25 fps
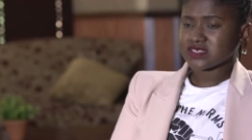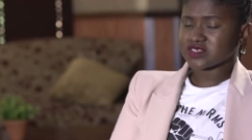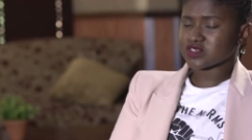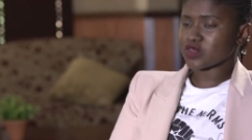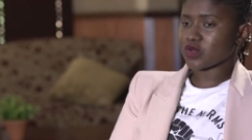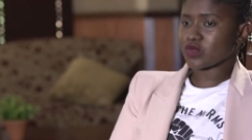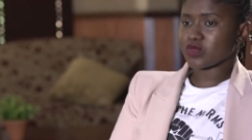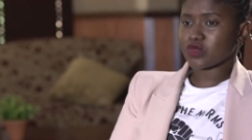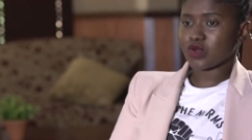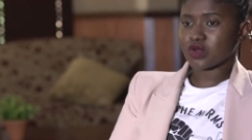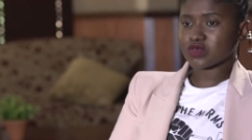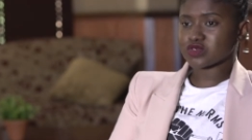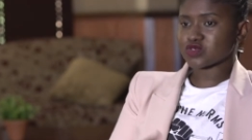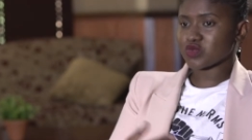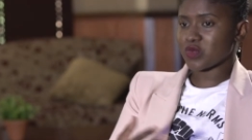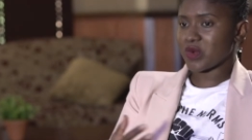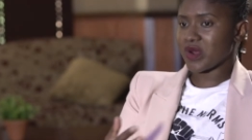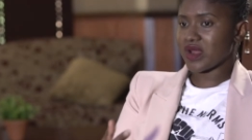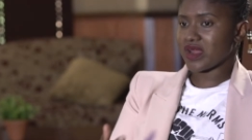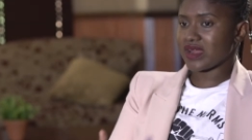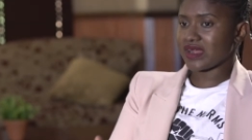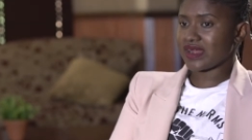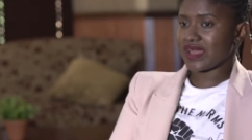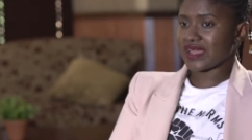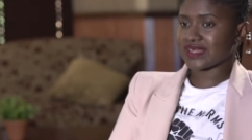So those
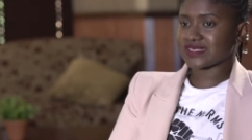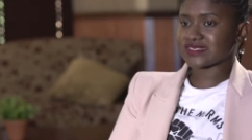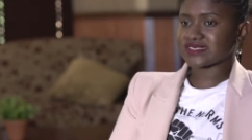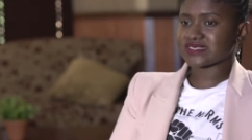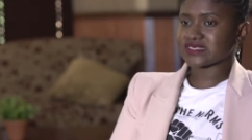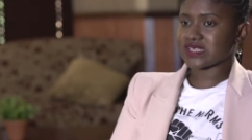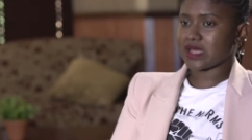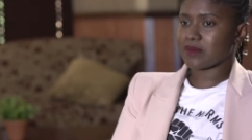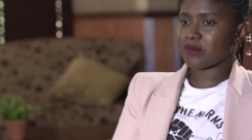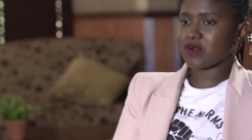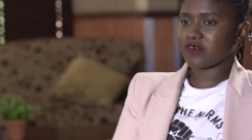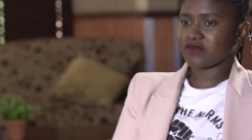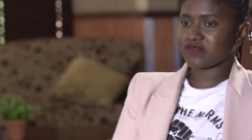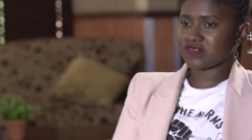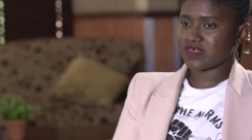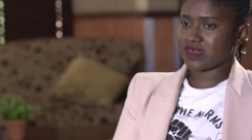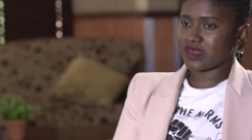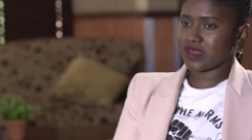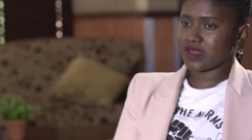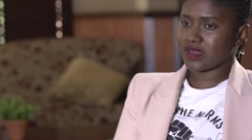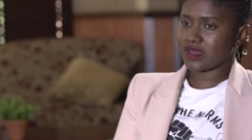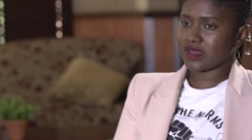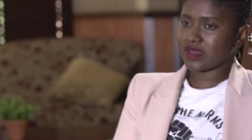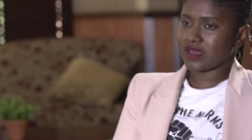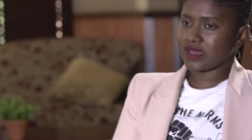were like some of
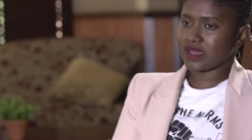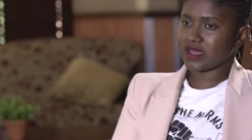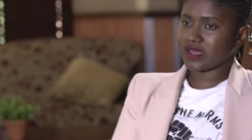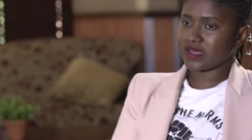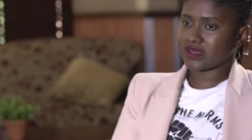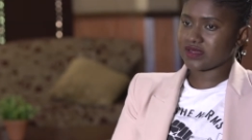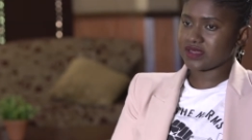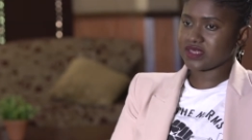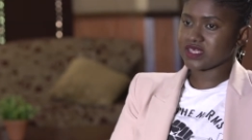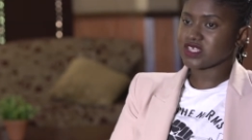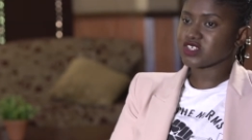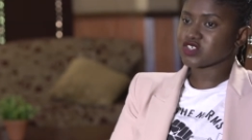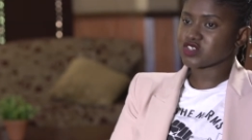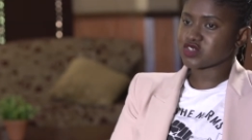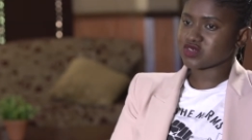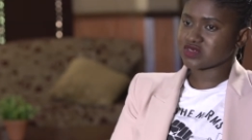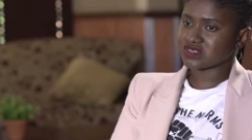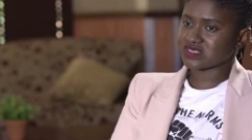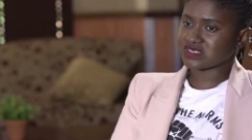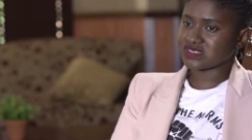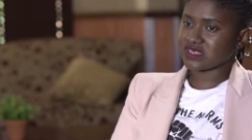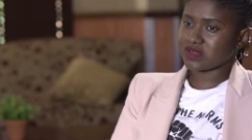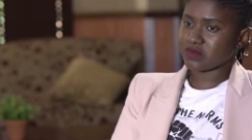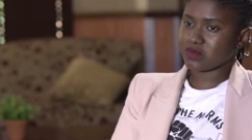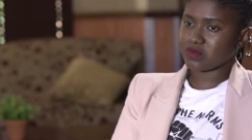the
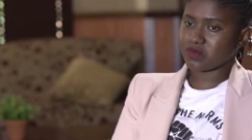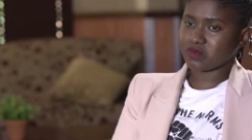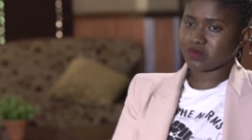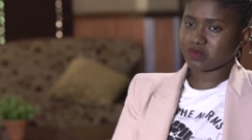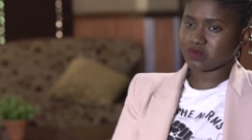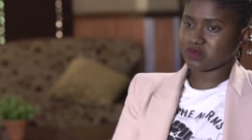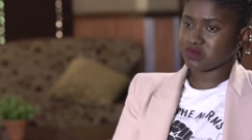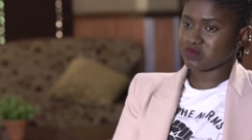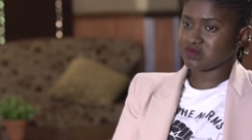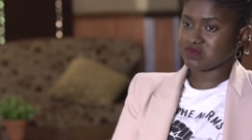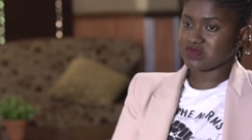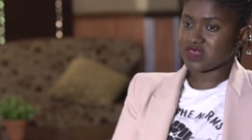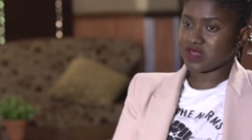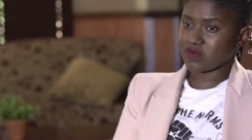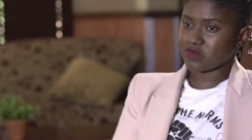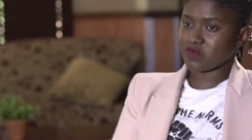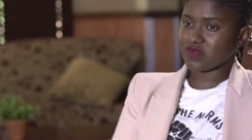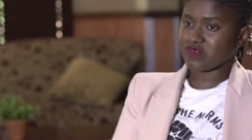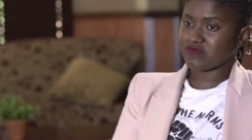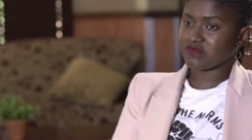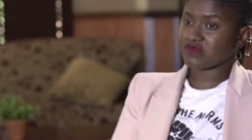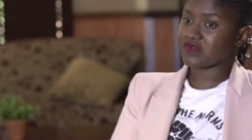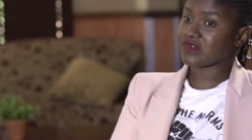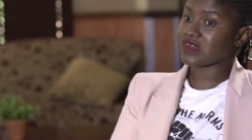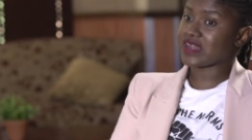issues that
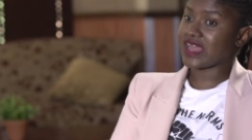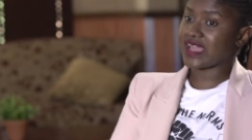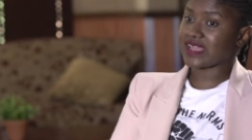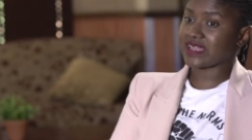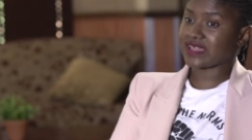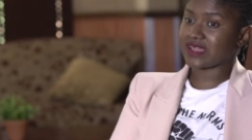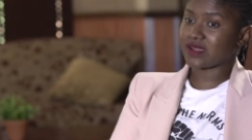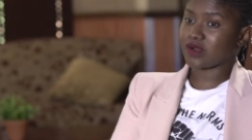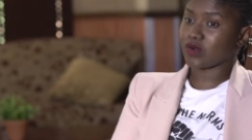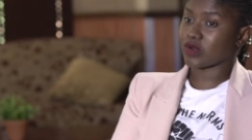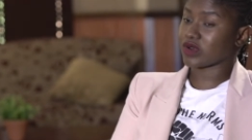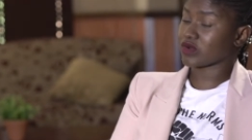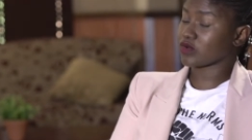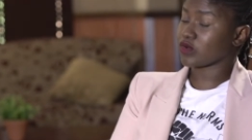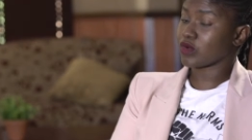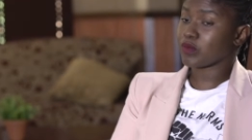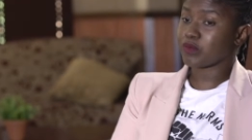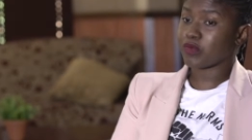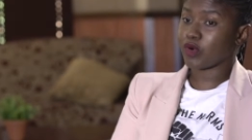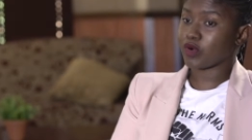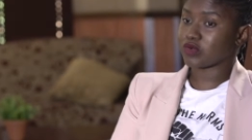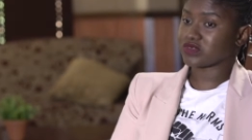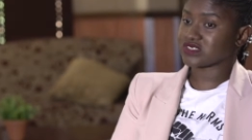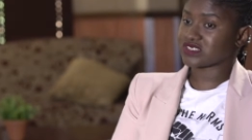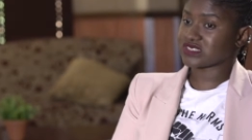we've or
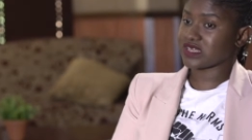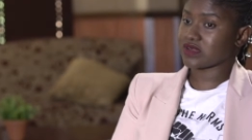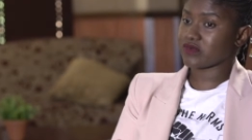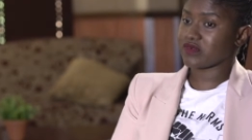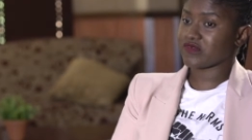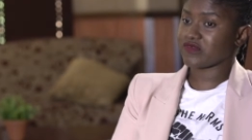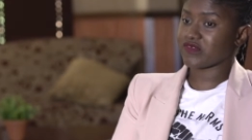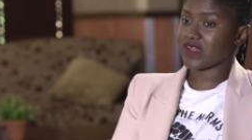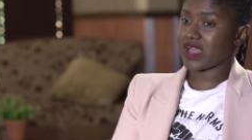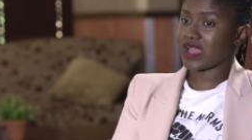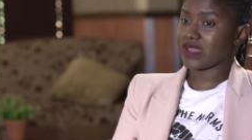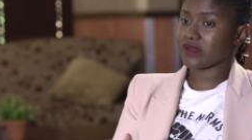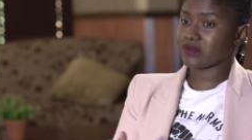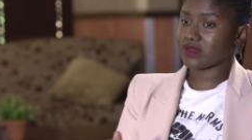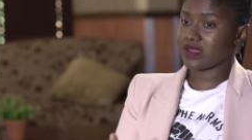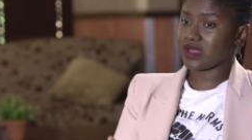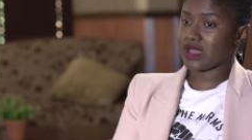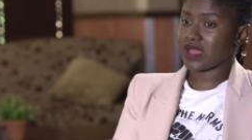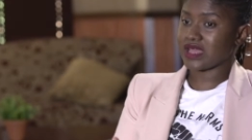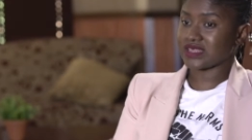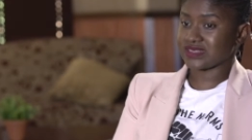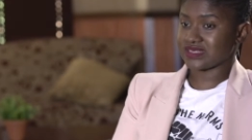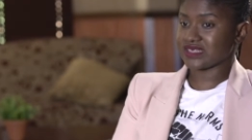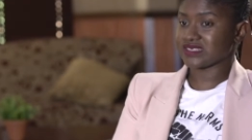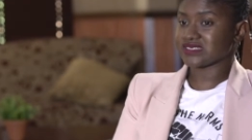loopholes that we've
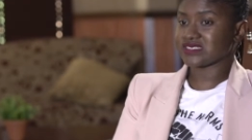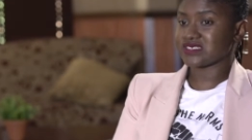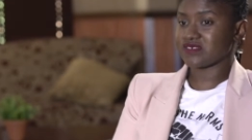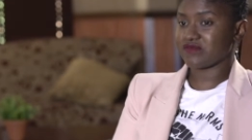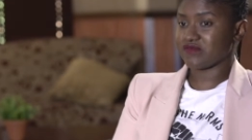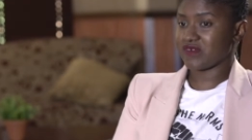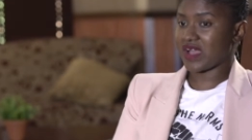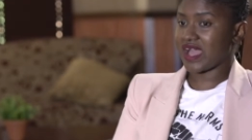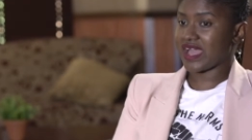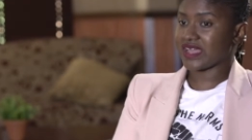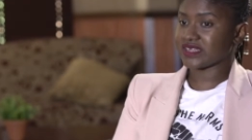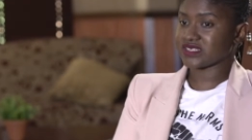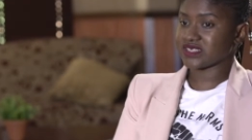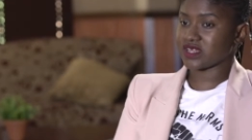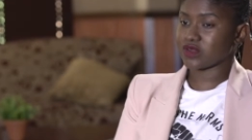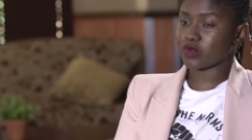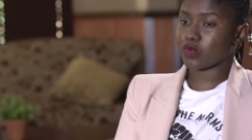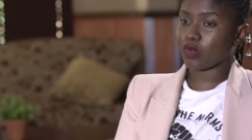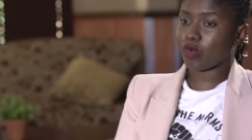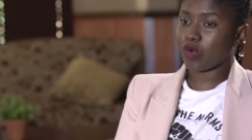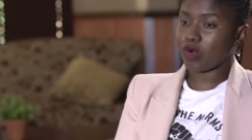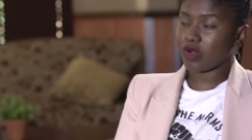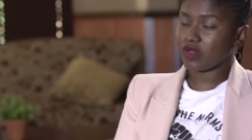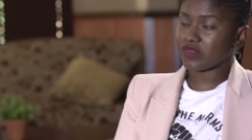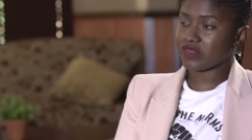identified, and
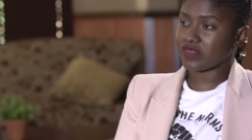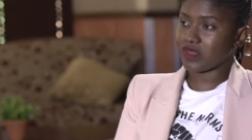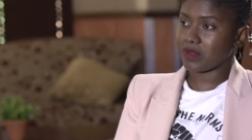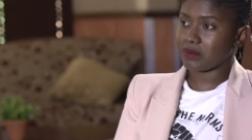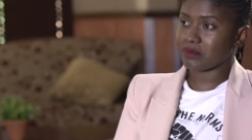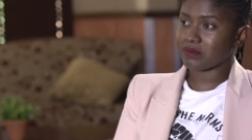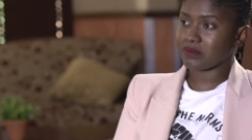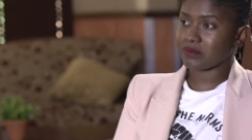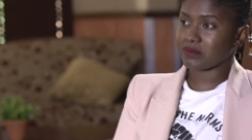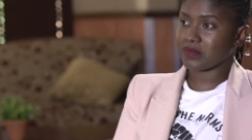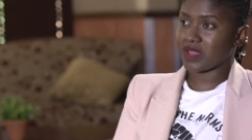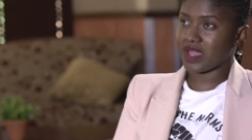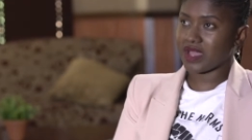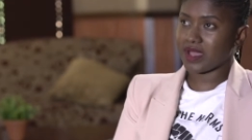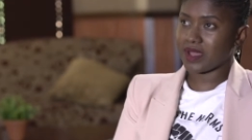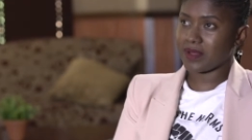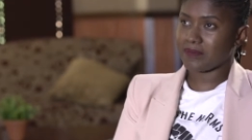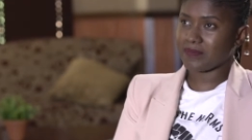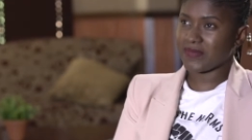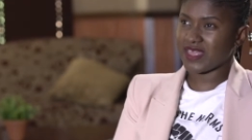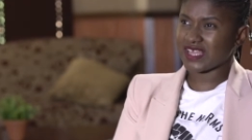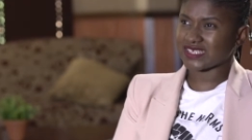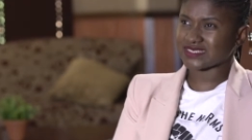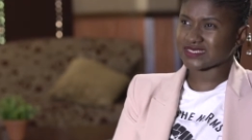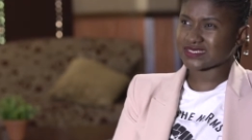we call them
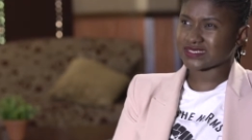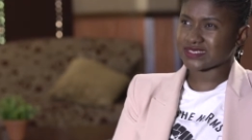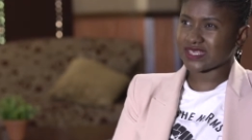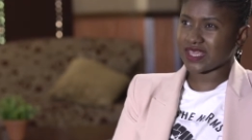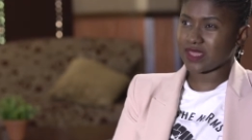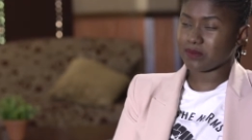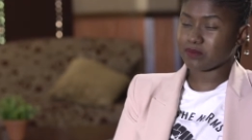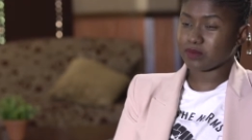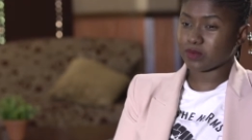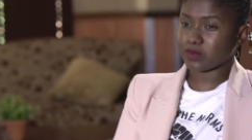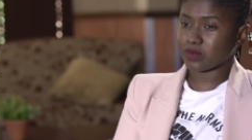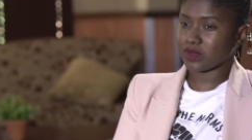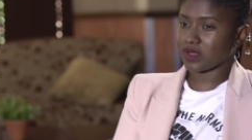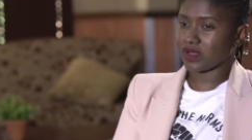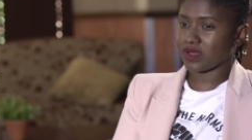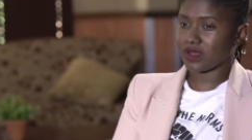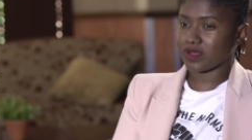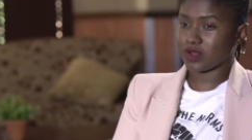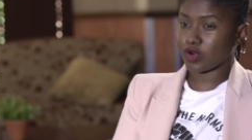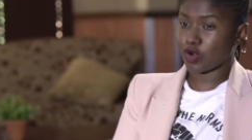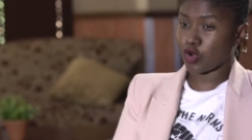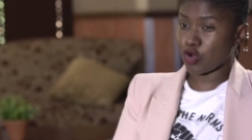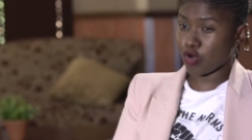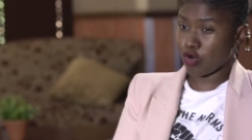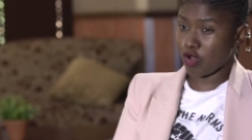escape
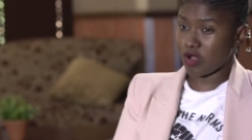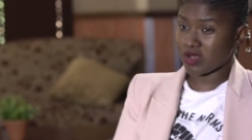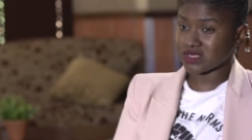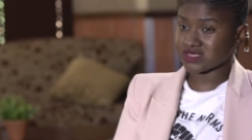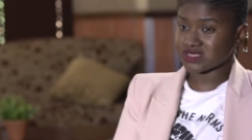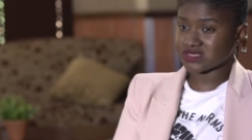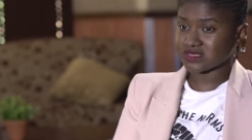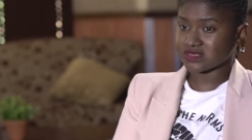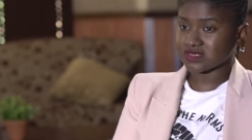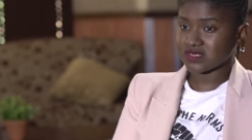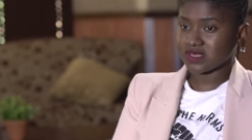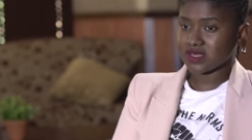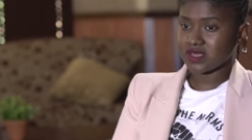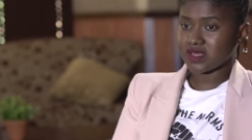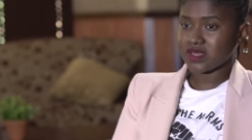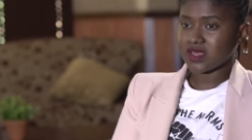clause.